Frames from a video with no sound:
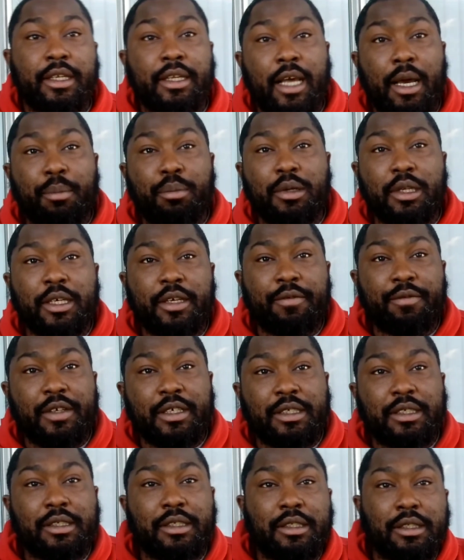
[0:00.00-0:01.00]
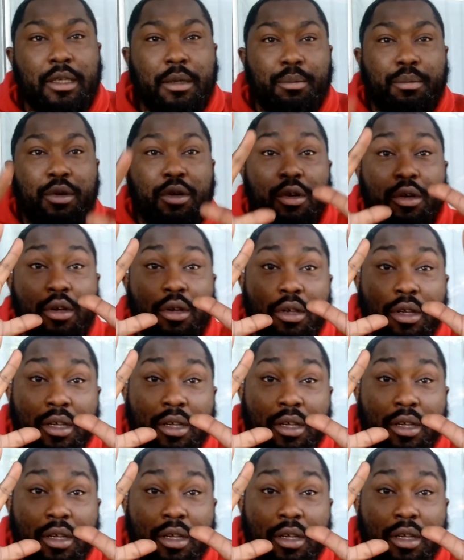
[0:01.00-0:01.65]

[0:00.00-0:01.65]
I believe this is number